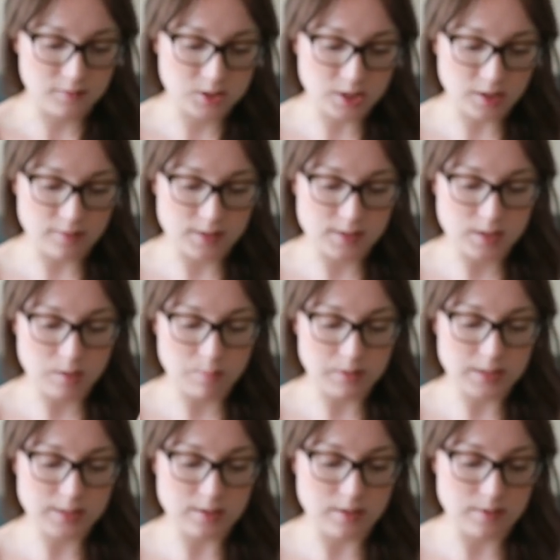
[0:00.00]
I've shown this a
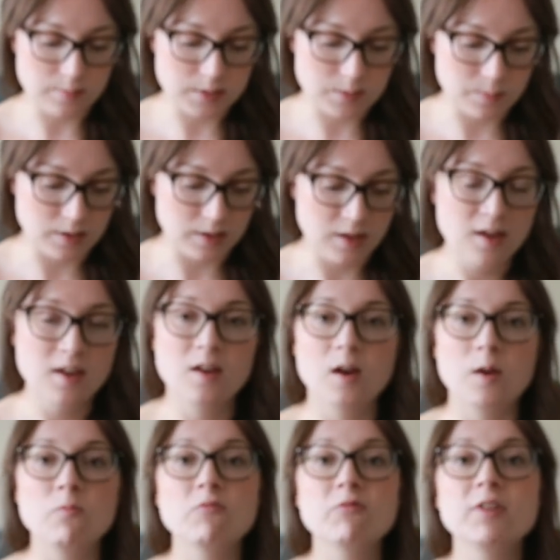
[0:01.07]
couple of times, but
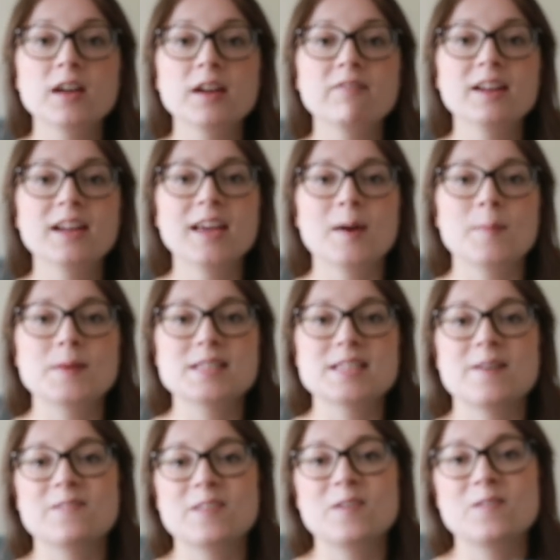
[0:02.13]
I'm really, really happy to
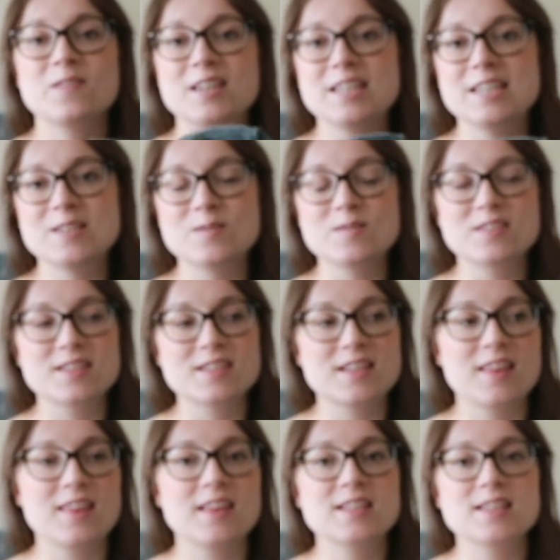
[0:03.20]
have that off the needles because
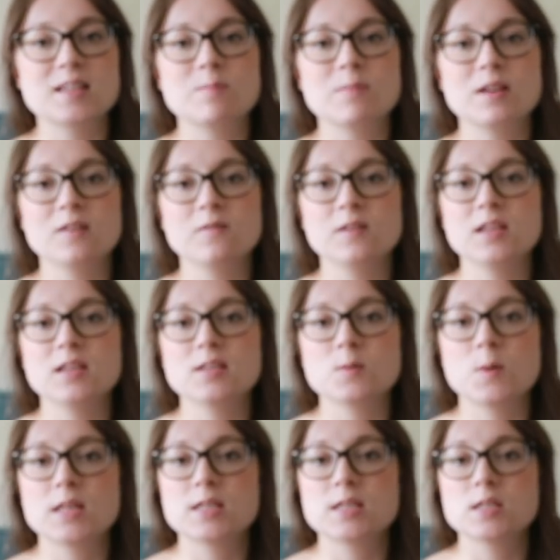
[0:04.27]
I think it's going to be a lovely
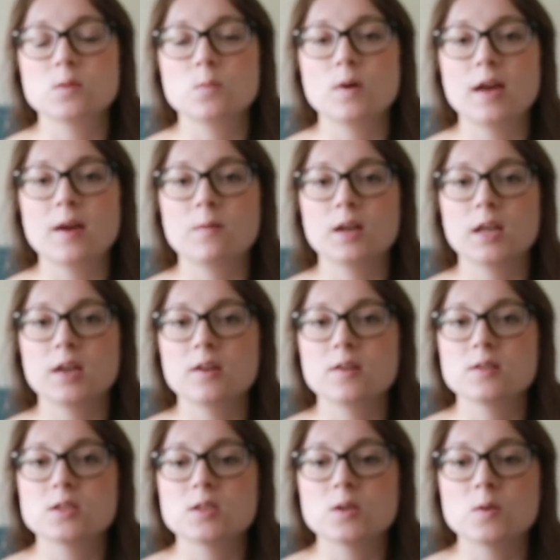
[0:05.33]
sweater to wear when I
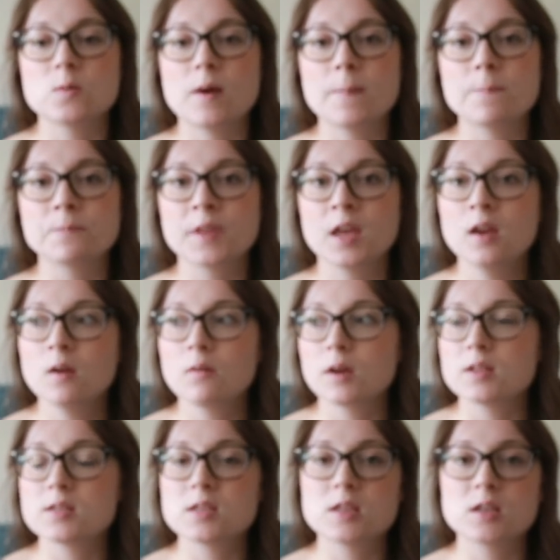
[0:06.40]
go to um
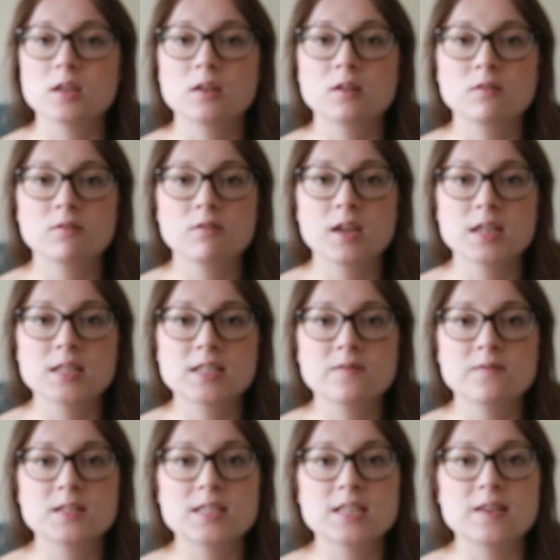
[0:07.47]
going to the
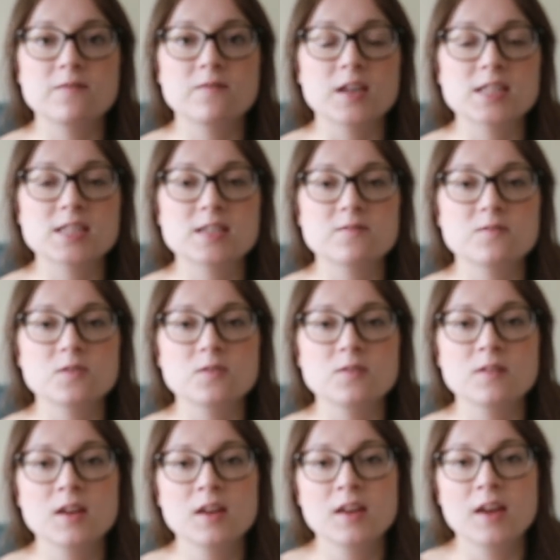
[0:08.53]
Creativity
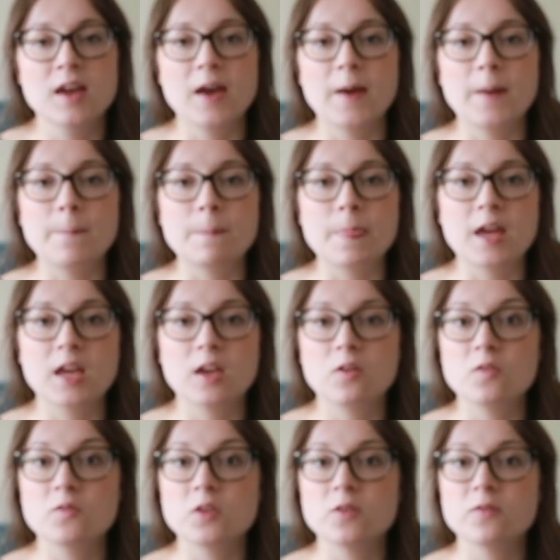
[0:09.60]
Festival um at
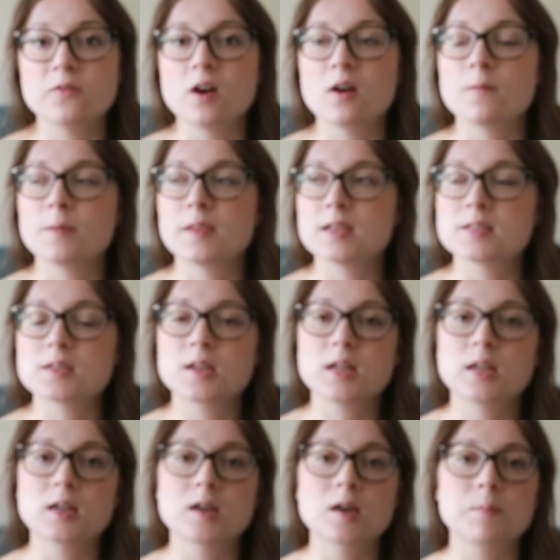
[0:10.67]
Hillview Farm. That's
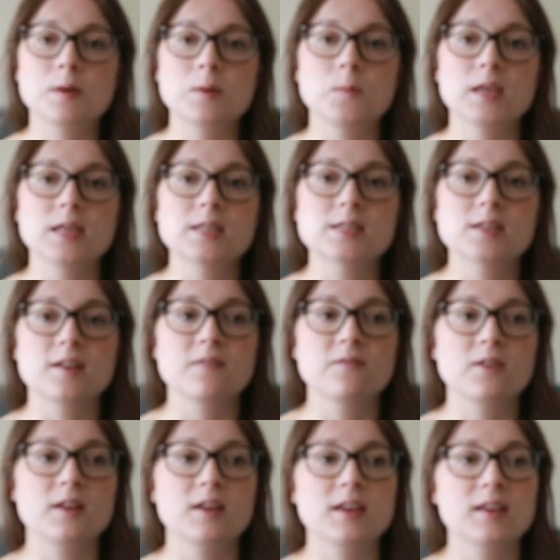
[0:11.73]
only in a couple of weeks, so I
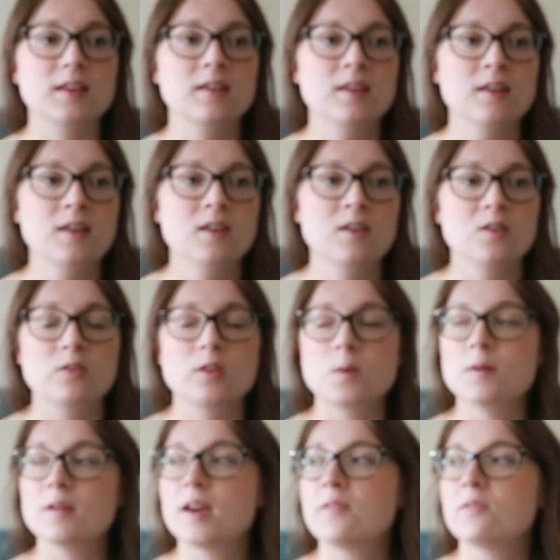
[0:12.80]
feel like, although
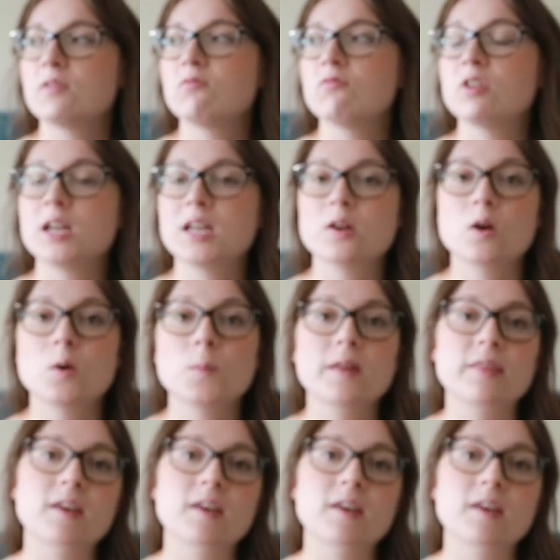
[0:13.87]
we're having really hot